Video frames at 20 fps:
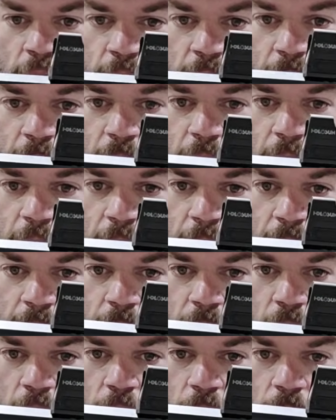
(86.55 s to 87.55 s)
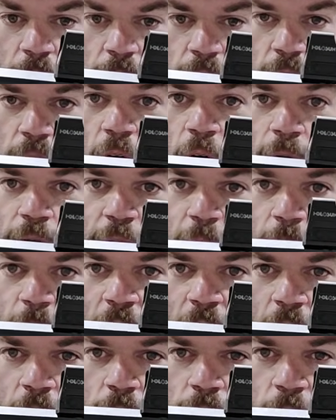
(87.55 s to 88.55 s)
Yeah, and also
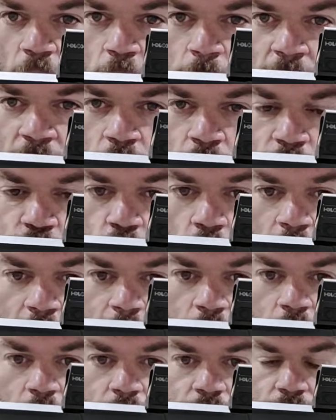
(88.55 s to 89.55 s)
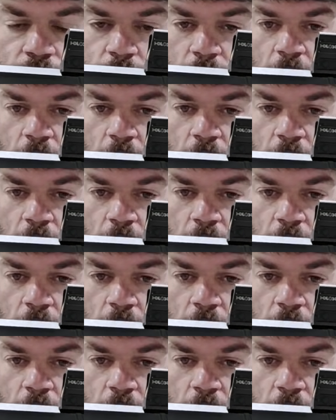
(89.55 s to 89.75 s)
got aluminum trigger,